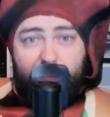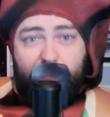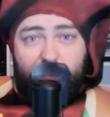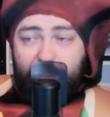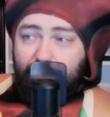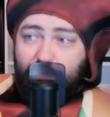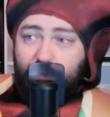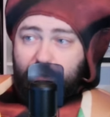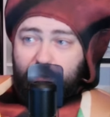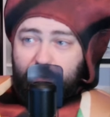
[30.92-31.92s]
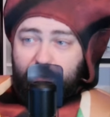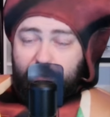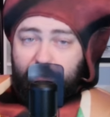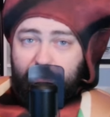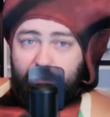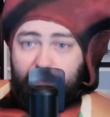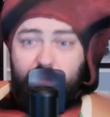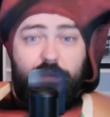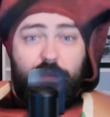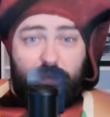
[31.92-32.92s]
You are.
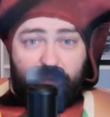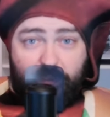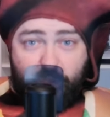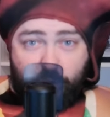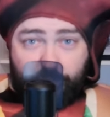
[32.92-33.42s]
You're